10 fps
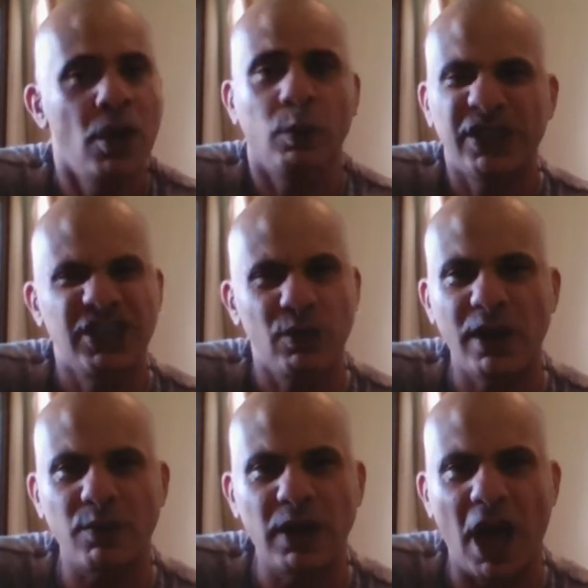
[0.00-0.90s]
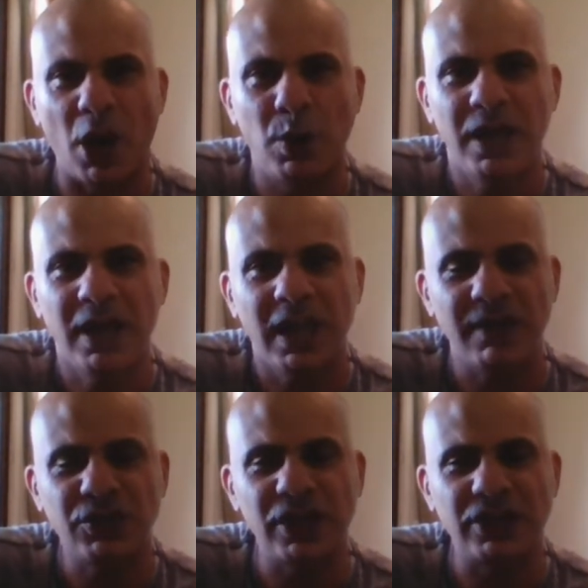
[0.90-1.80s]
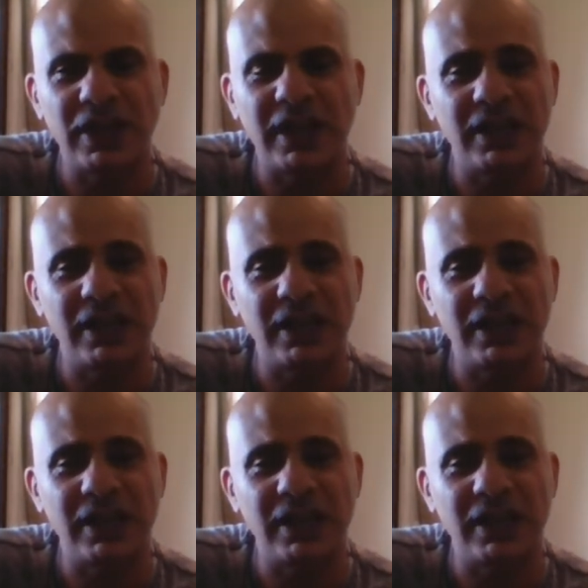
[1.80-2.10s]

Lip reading: We still don't know if she's in